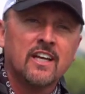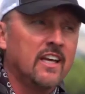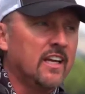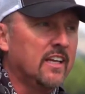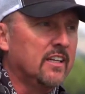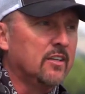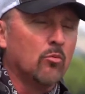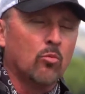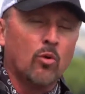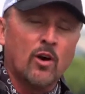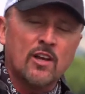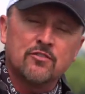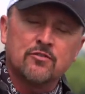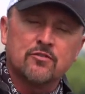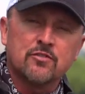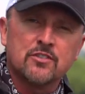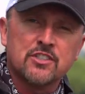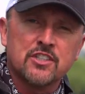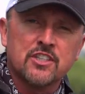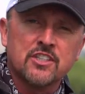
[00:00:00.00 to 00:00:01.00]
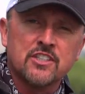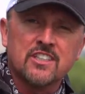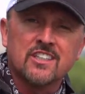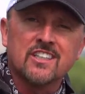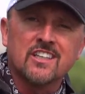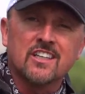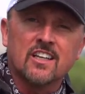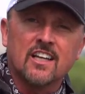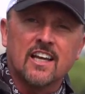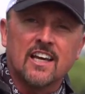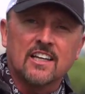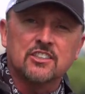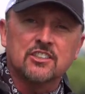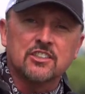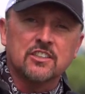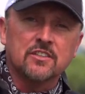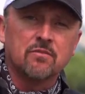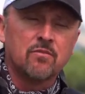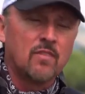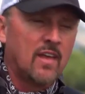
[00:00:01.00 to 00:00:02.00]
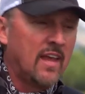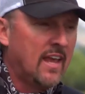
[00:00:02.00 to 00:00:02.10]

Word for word: in the West Virginia election.